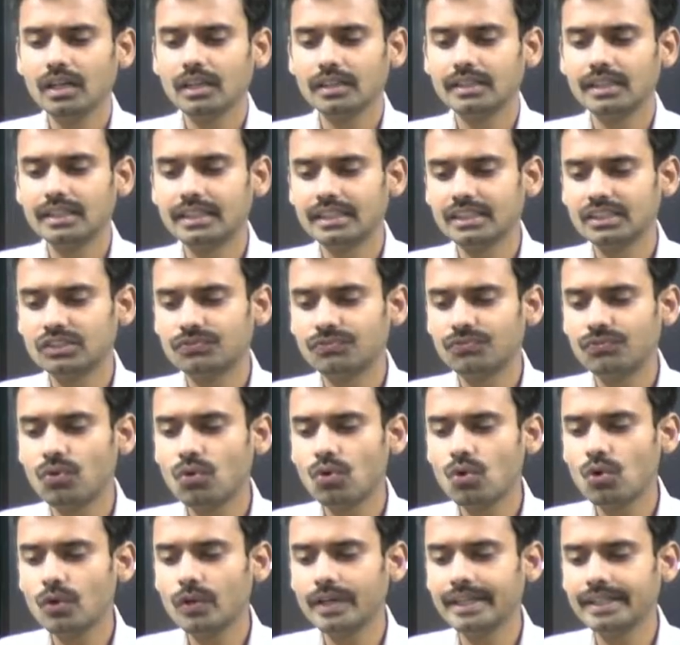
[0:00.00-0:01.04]
that is
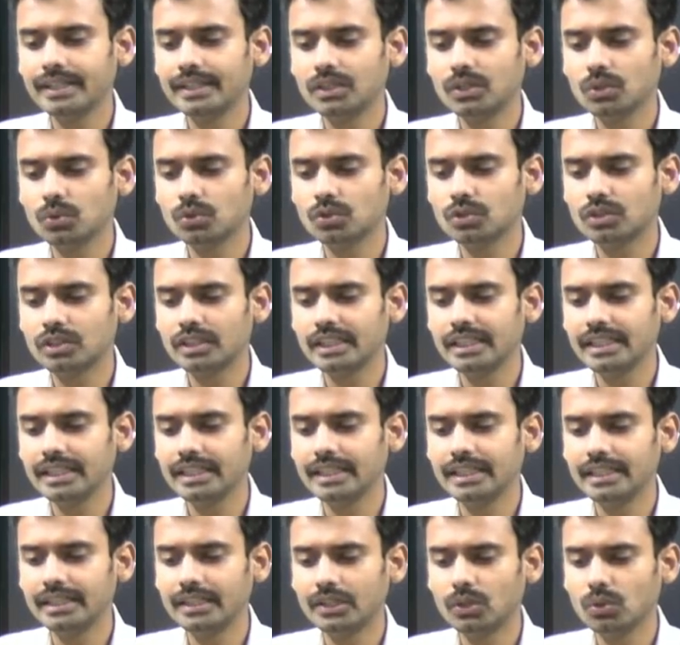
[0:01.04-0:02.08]
4 into 3
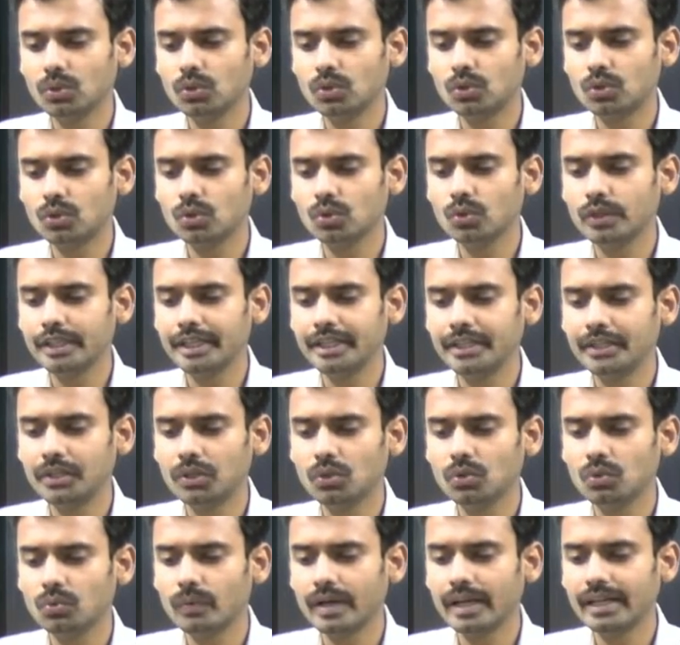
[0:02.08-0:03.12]
into 2
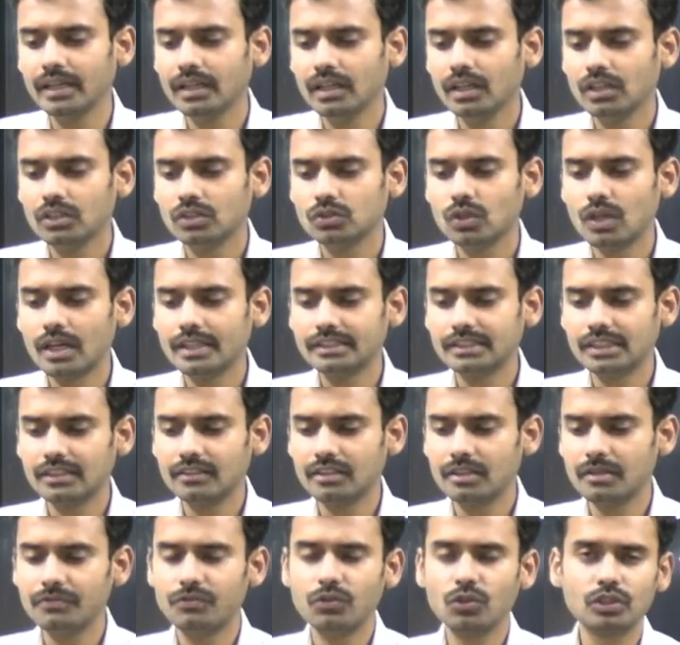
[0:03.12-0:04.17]
into 1, so answer will
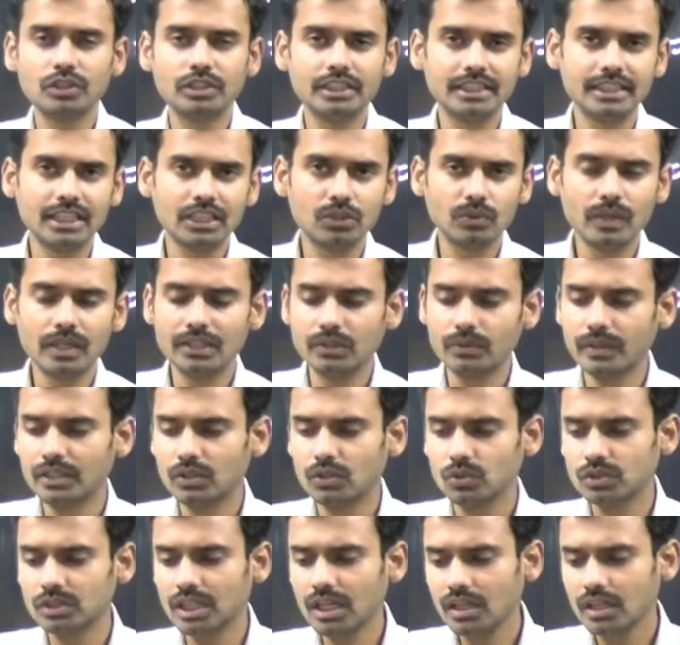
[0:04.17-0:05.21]
be 4 3s are 12, 12
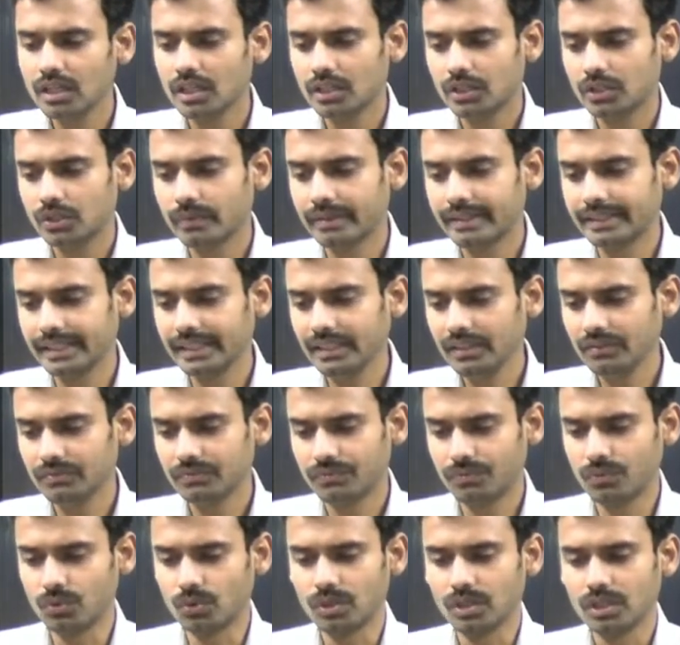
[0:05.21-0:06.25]
2s are
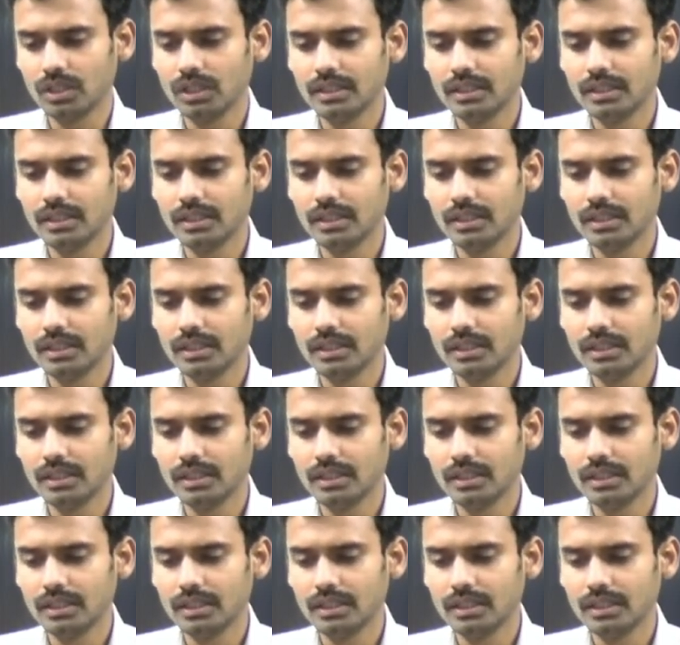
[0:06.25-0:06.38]
24.